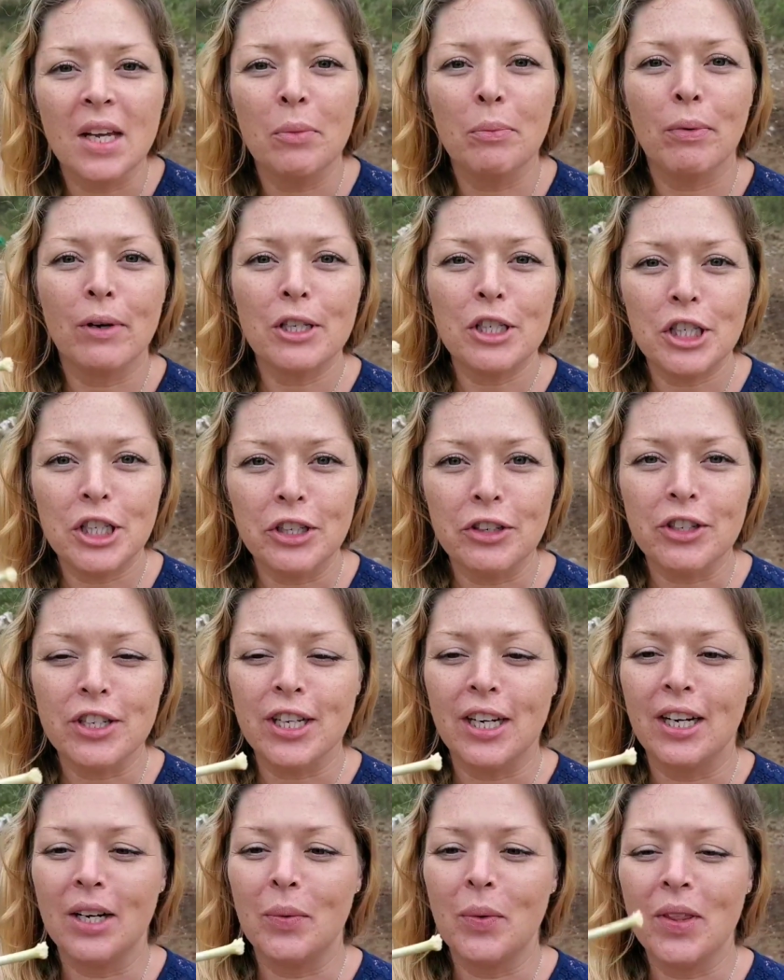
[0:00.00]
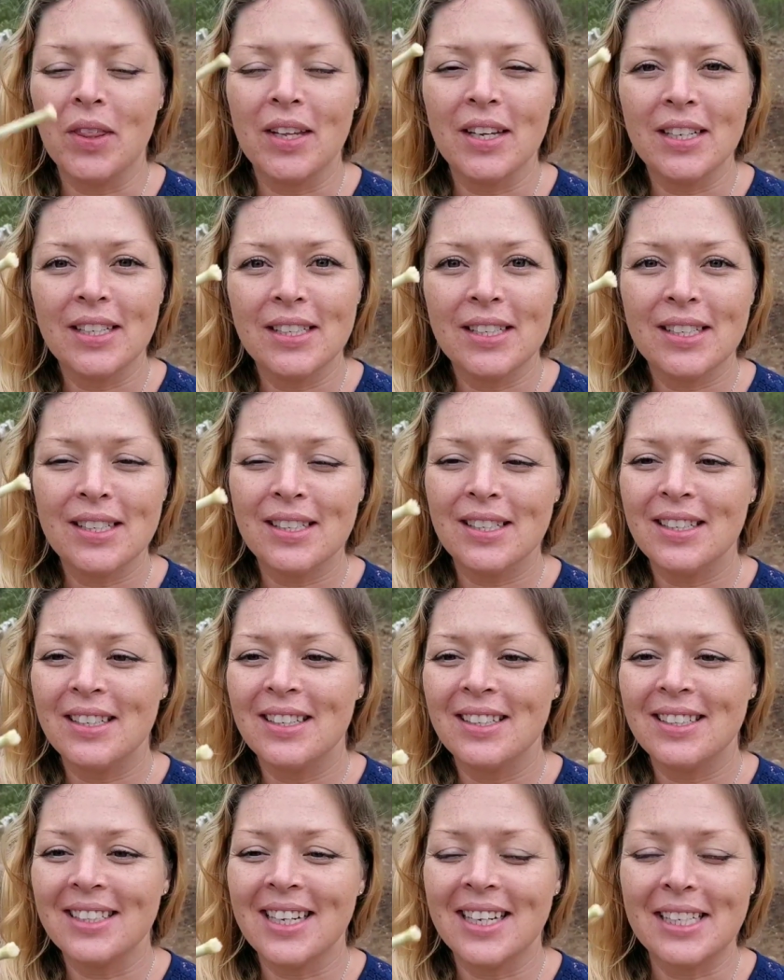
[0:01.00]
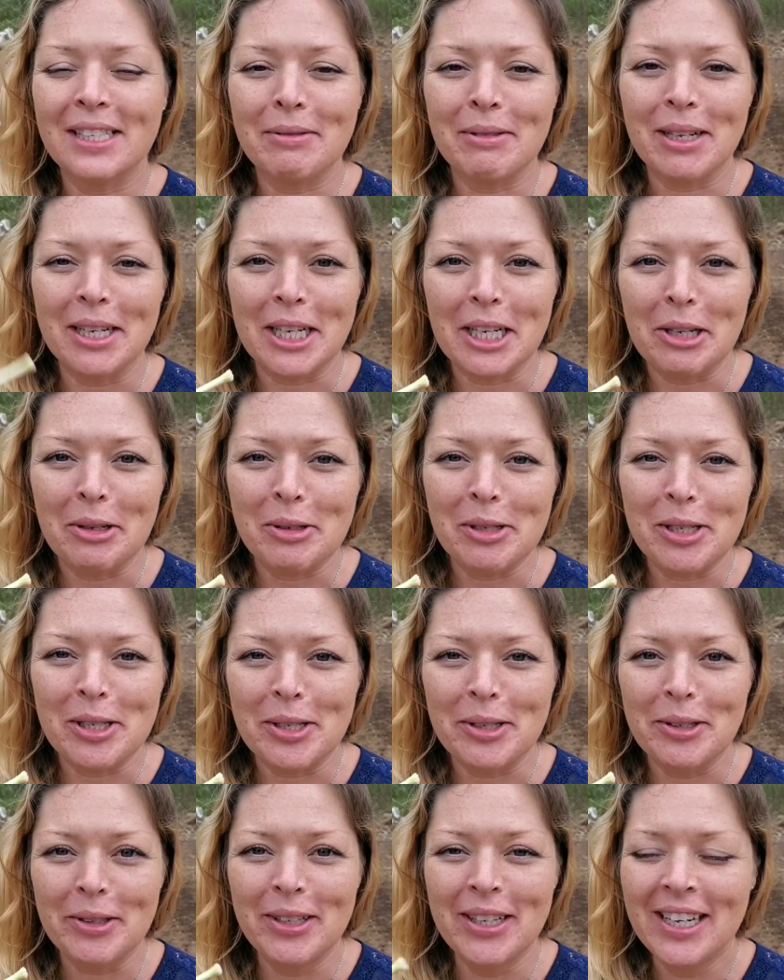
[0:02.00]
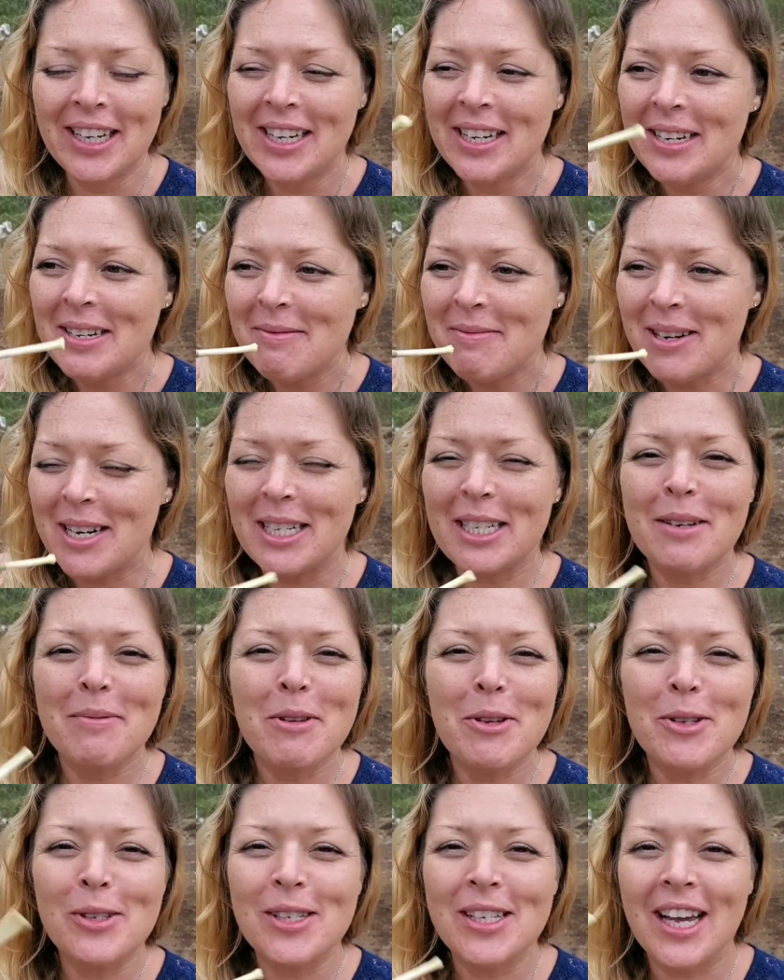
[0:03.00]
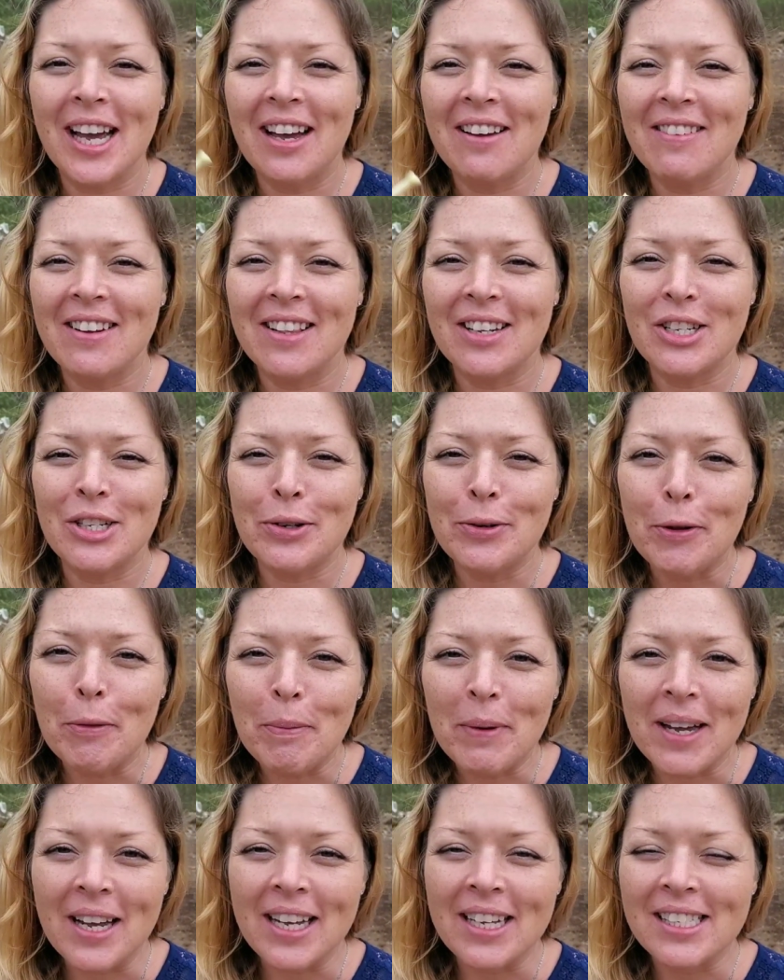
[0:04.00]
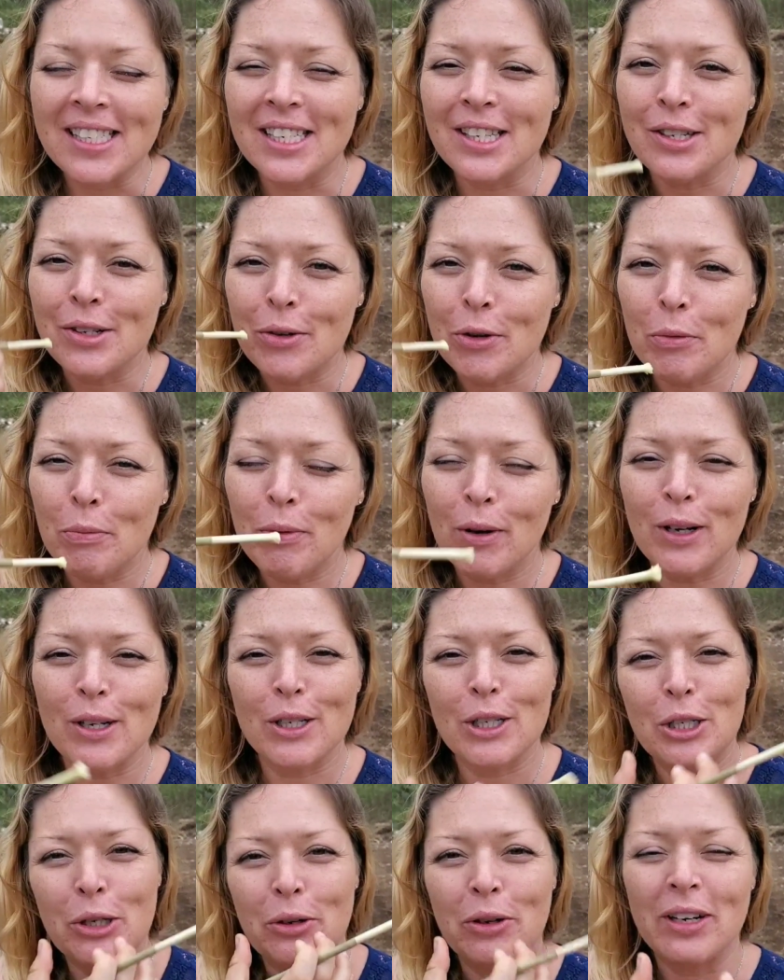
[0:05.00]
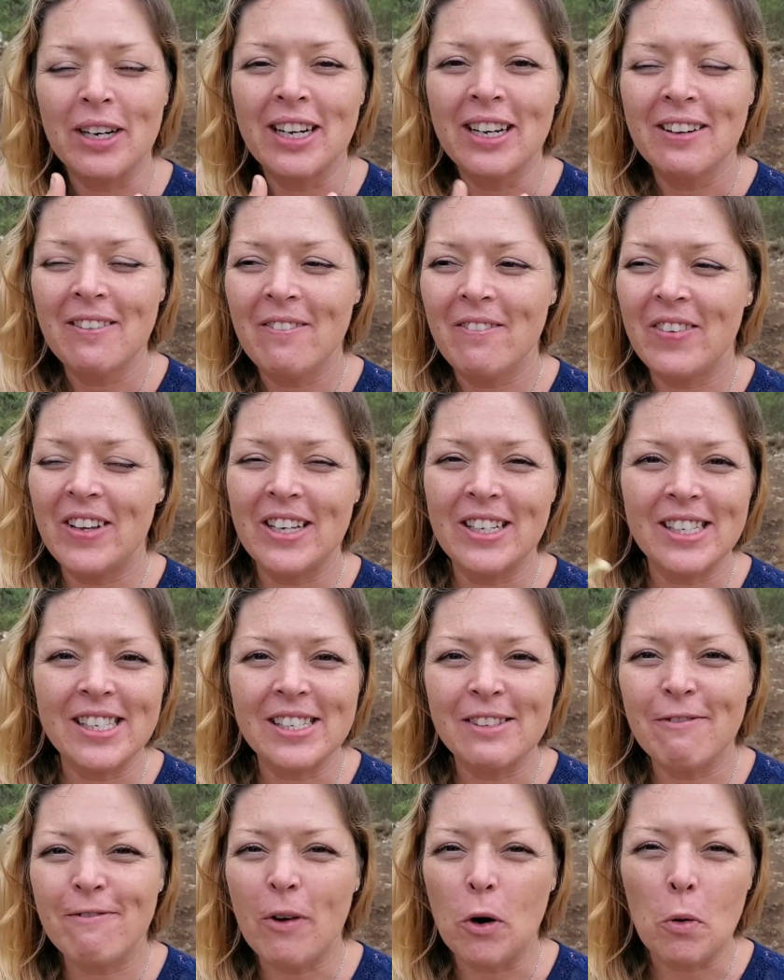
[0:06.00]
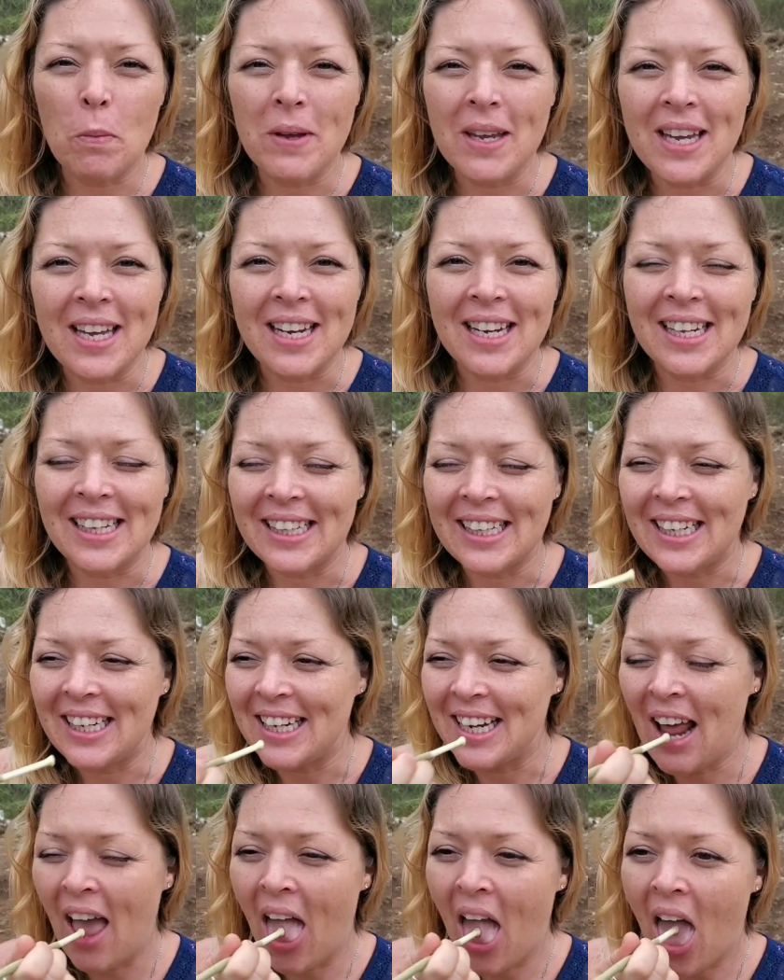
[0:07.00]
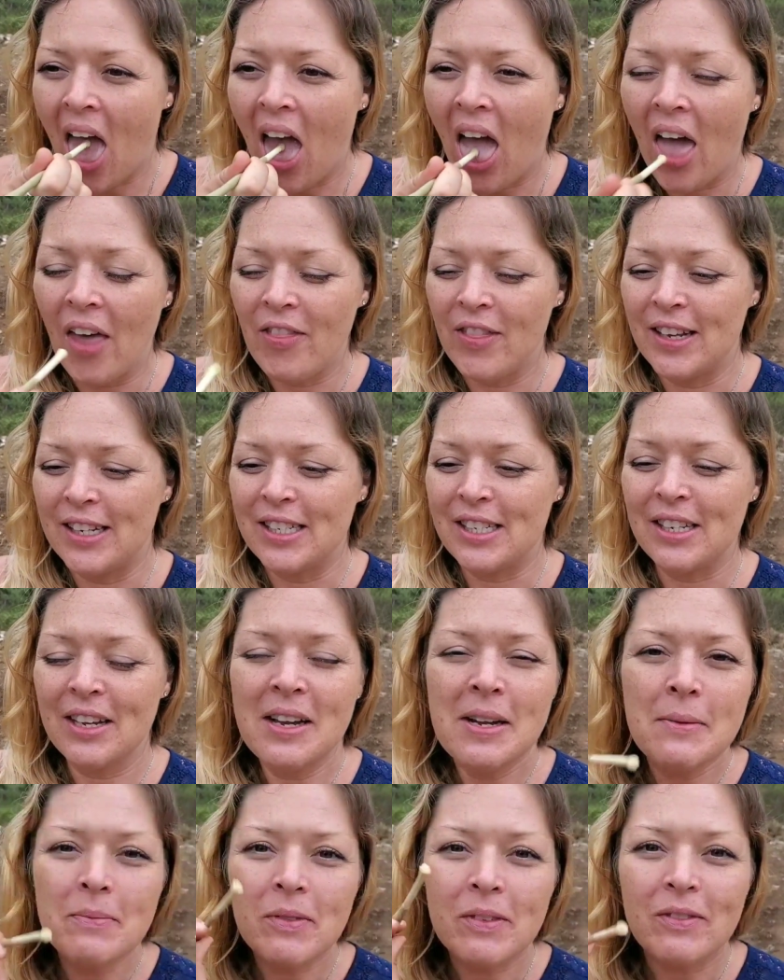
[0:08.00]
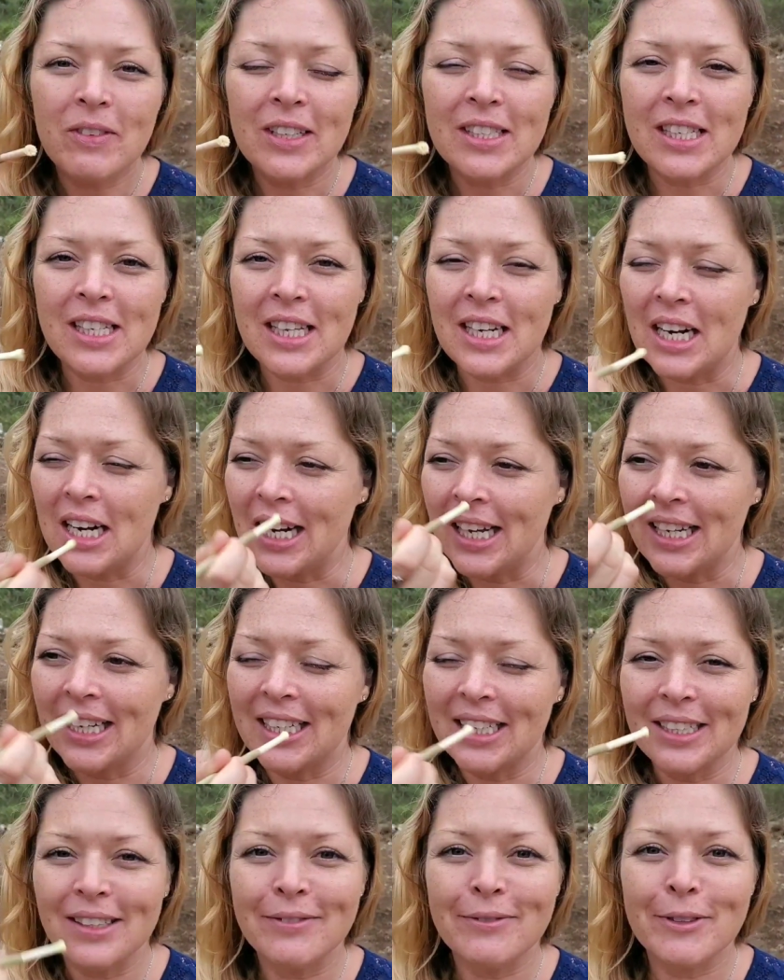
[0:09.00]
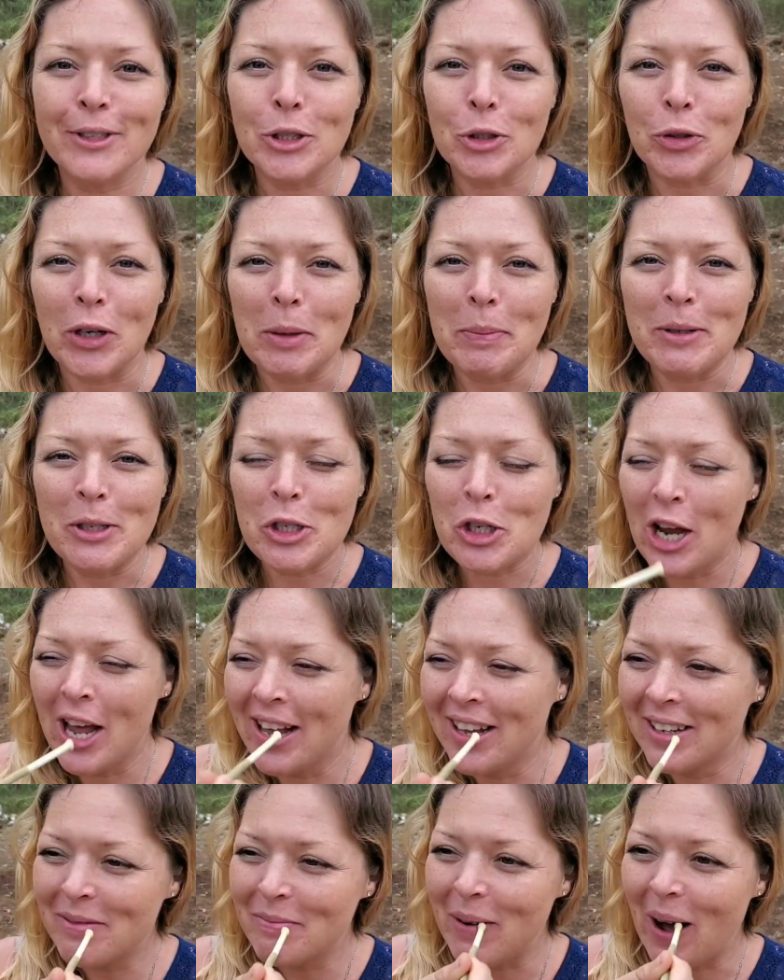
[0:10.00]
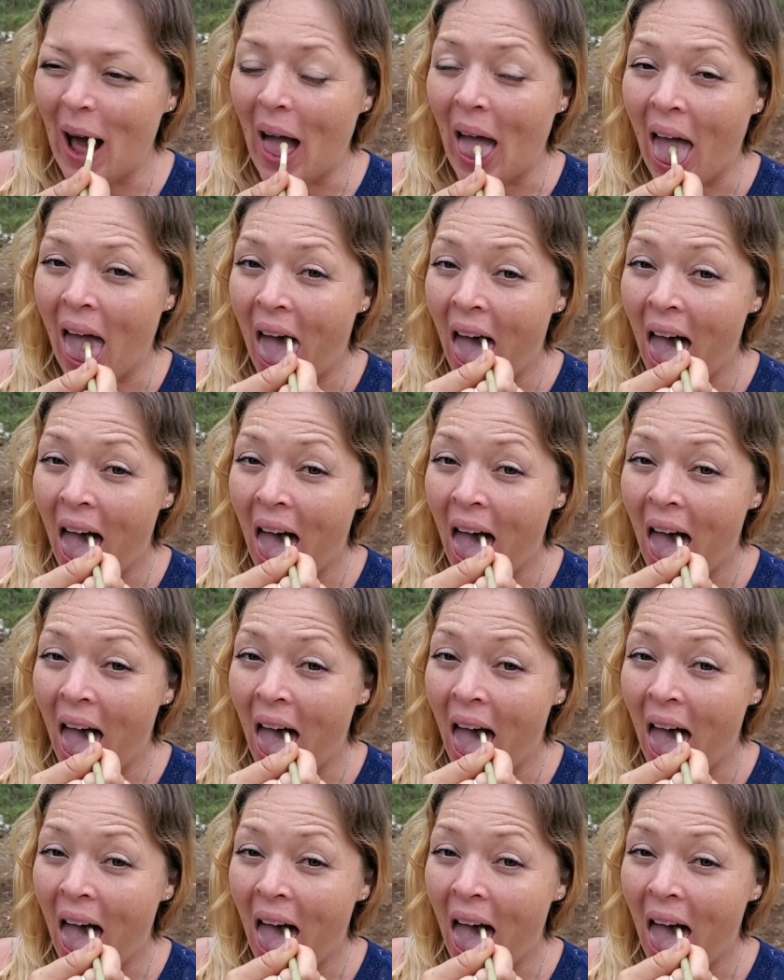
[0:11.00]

Brushing your tongue with this takes some getting used to, because I'm used to having the toothpaste and the toothbrush so it feels foamy and clean, and this feels a little like scrapish, but